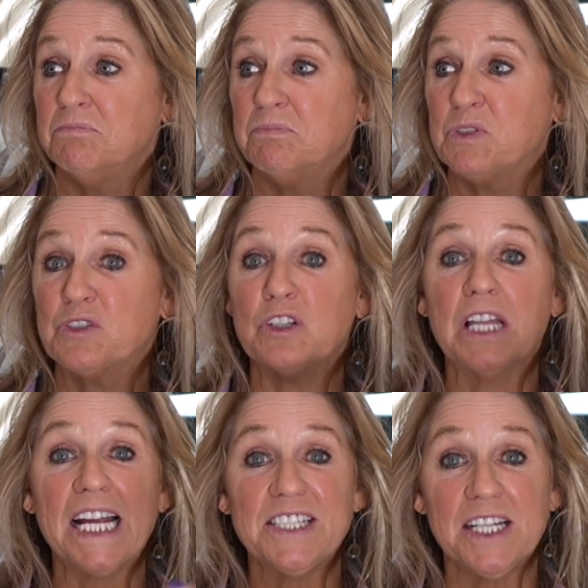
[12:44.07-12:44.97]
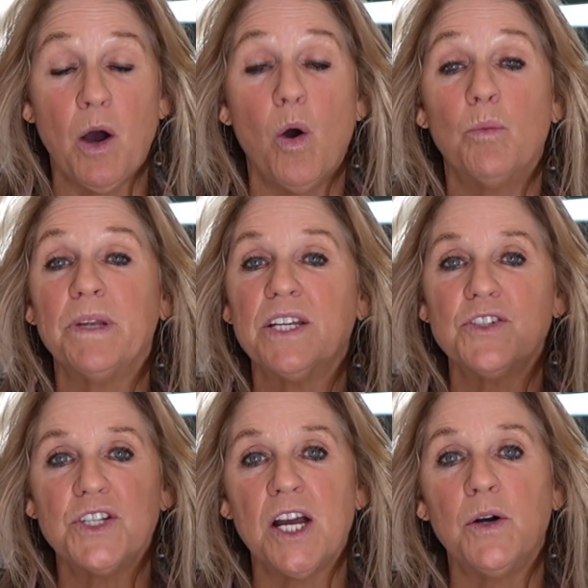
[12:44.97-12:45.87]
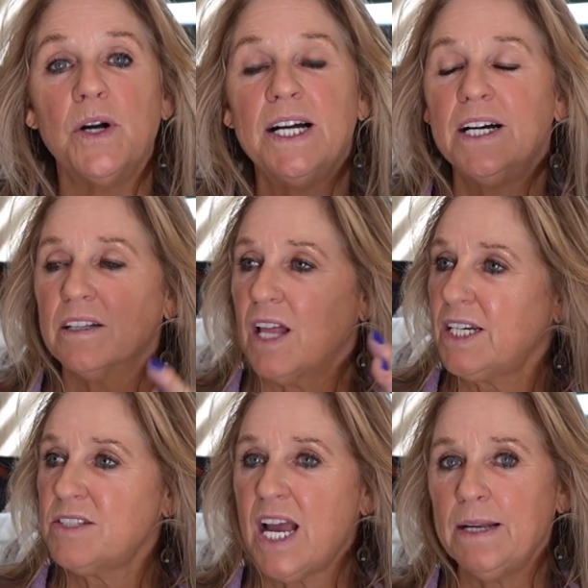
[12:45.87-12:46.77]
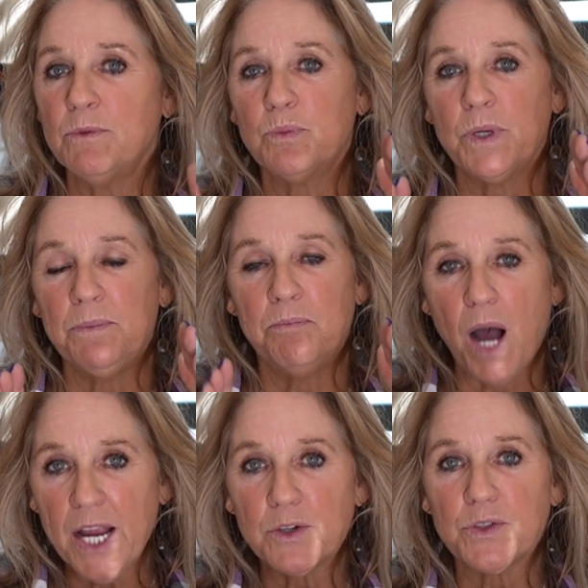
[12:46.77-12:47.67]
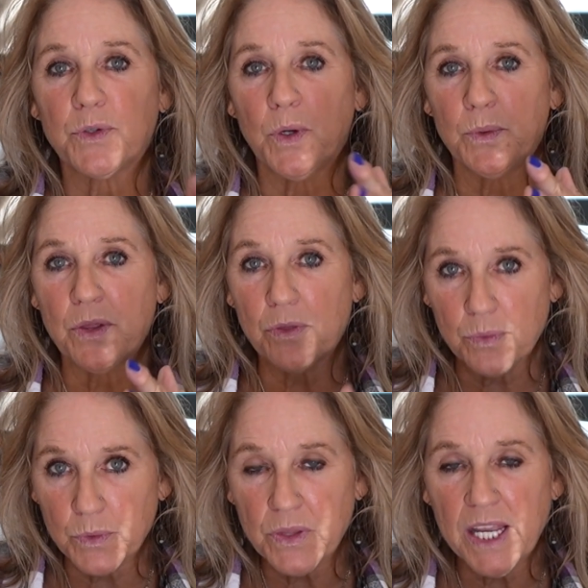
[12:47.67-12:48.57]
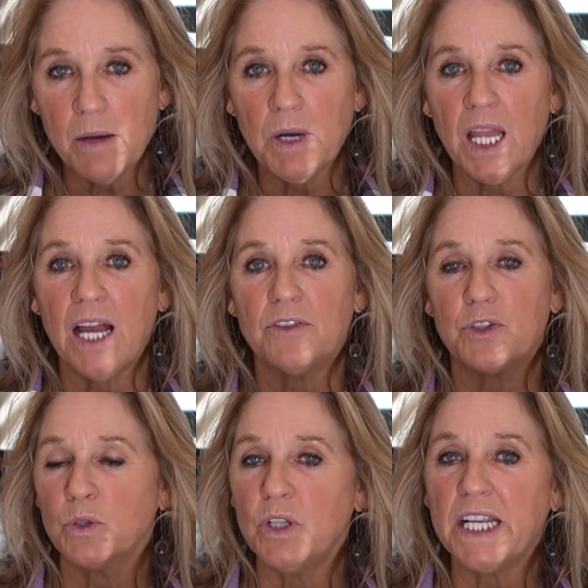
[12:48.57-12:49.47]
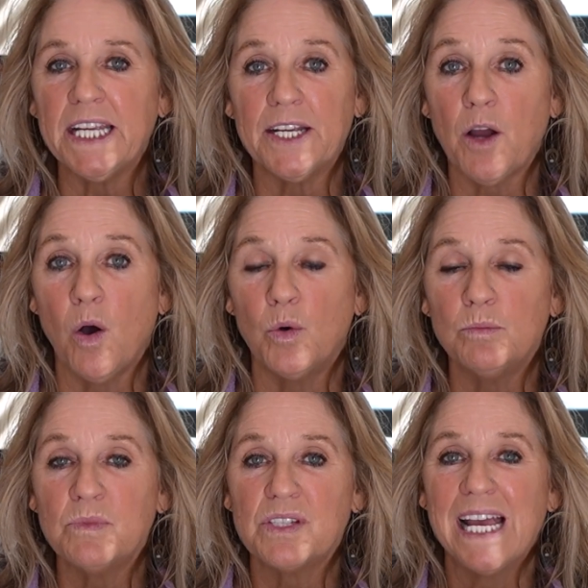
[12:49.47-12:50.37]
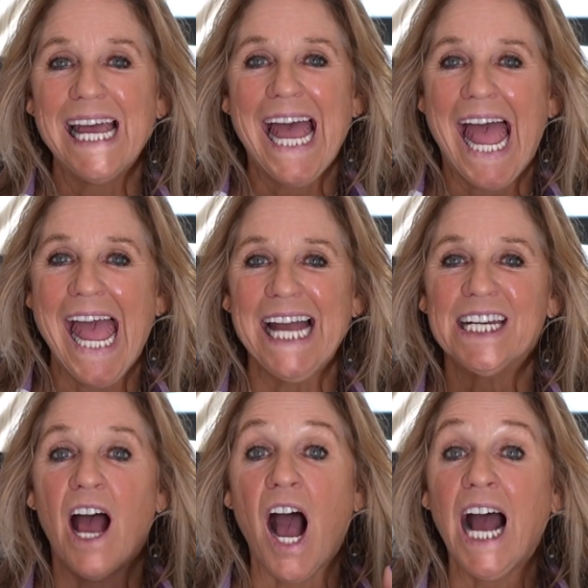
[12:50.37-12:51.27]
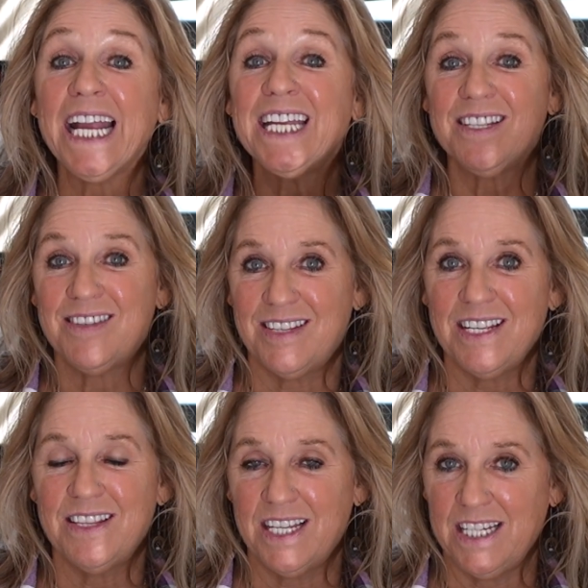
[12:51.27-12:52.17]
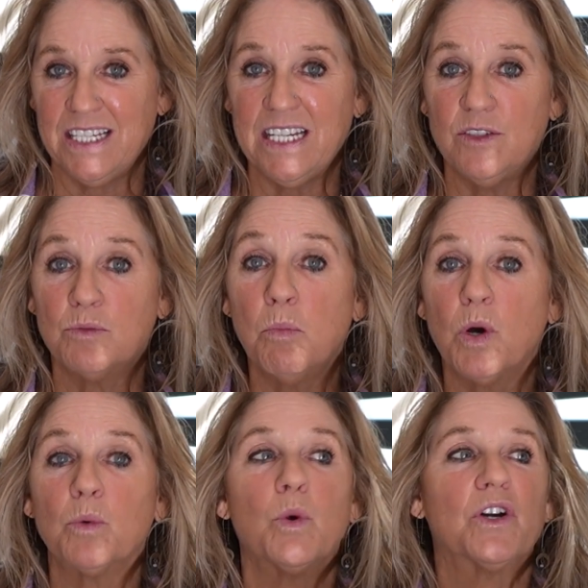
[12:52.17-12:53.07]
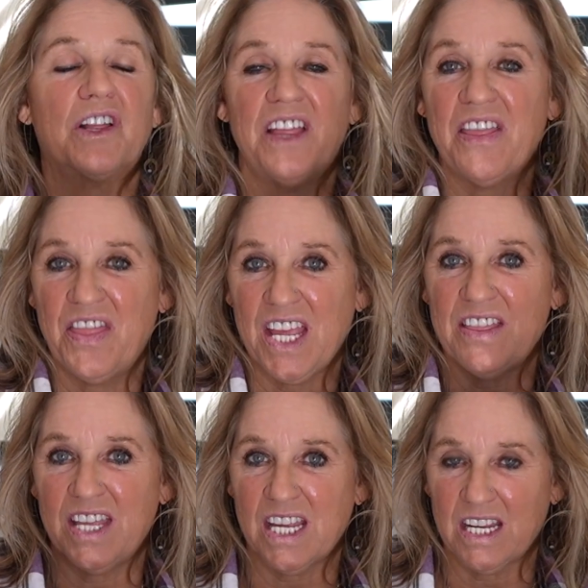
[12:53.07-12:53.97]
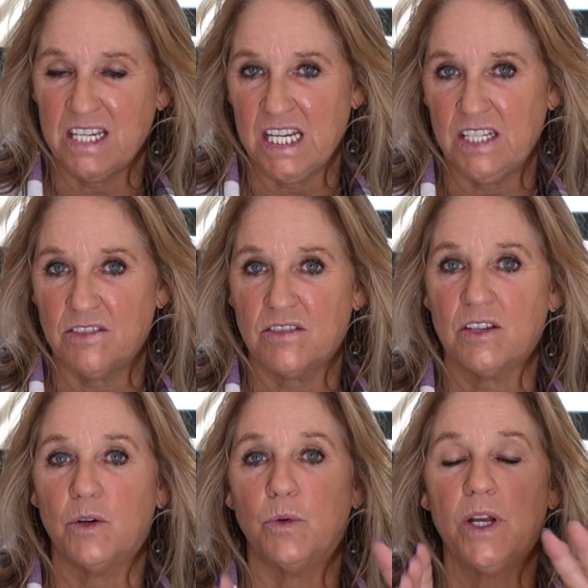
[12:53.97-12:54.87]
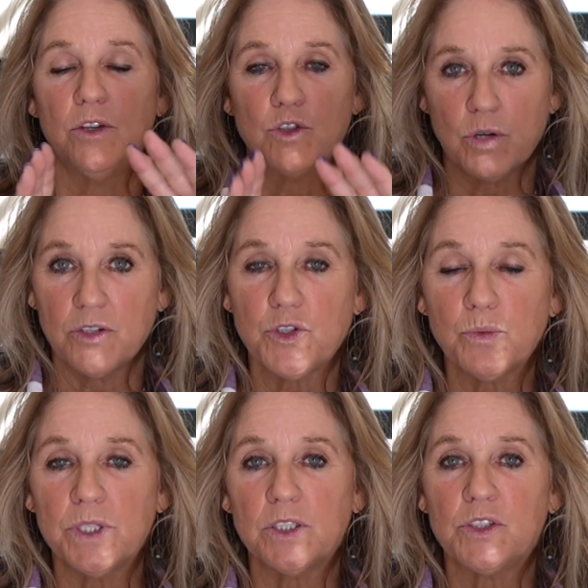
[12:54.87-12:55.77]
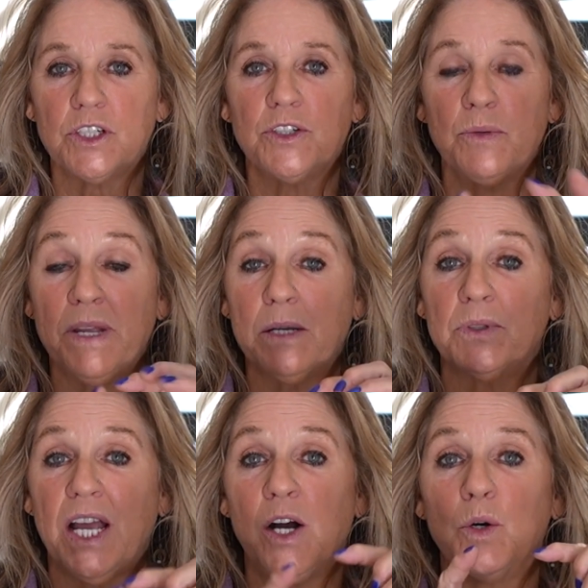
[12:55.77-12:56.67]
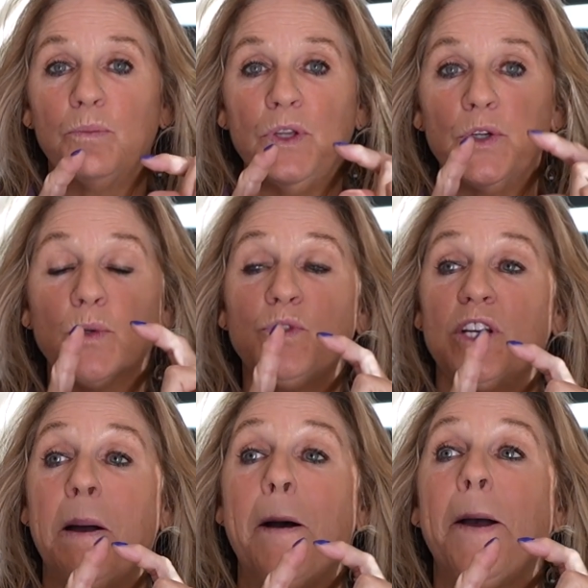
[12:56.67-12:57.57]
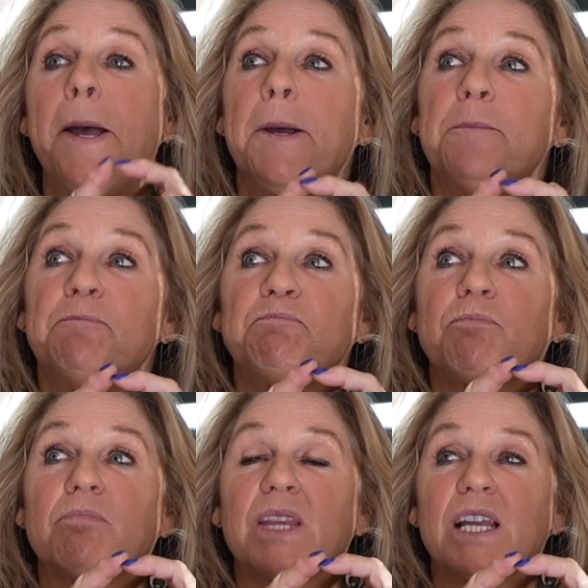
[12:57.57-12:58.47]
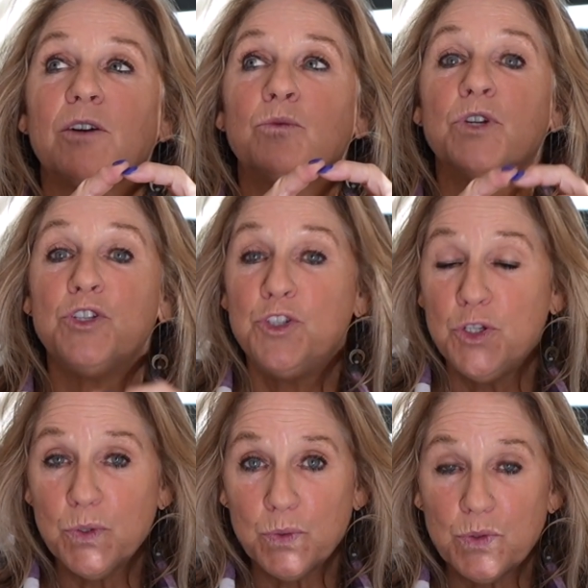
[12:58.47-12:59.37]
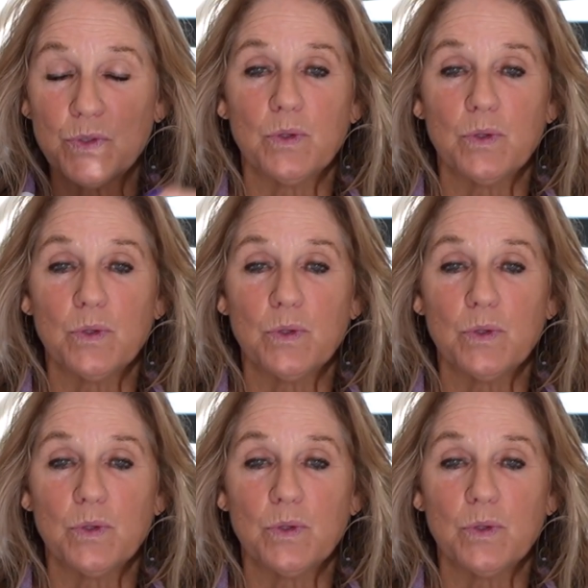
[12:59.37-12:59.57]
selecting a home, because you know, a lot of times when buyers are going through the MLFs, they're looking at homes and I can see that it needs more work than they think it needs. So trust your realtor to be able to help you to reduce